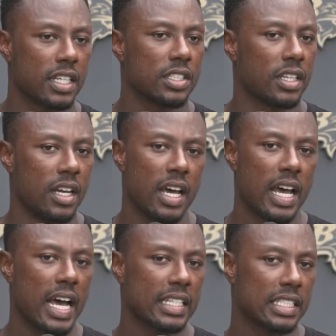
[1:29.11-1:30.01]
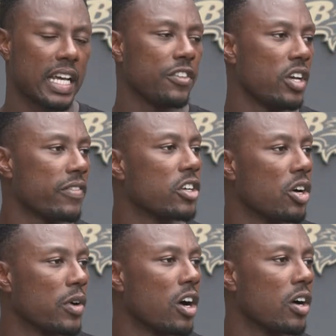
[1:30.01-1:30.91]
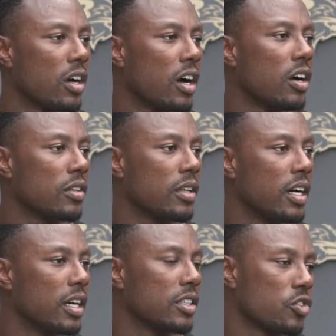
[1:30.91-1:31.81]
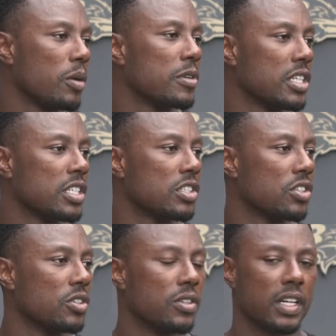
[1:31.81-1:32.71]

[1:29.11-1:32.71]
Because as a safety, you have to know what all three positions do.